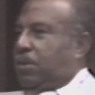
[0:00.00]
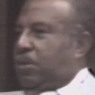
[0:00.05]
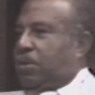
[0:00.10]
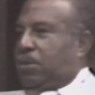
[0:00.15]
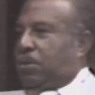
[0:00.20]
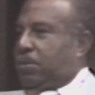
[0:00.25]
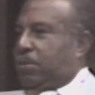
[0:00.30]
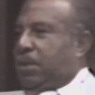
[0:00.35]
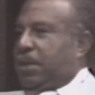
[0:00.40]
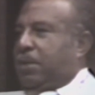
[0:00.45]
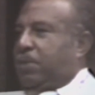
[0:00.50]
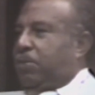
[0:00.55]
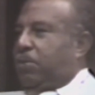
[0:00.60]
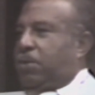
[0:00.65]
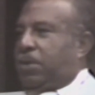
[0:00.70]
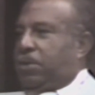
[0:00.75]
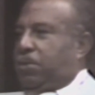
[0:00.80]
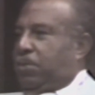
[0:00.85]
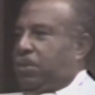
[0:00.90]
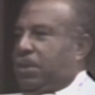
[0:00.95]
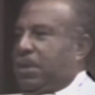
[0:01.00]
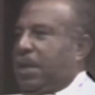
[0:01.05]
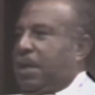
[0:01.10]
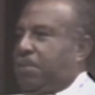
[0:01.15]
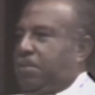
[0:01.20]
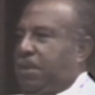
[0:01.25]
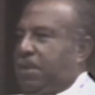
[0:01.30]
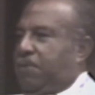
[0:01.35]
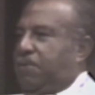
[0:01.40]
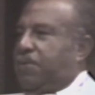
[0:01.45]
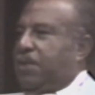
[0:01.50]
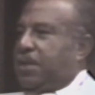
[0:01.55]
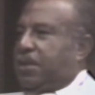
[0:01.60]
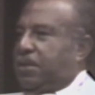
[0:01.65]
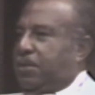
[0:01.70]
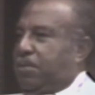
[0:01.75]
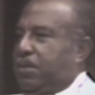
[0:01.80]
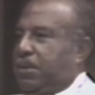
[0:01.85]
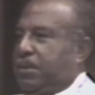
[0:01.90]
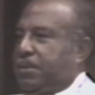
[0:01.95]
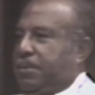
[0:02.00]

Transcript: long run not be feasible.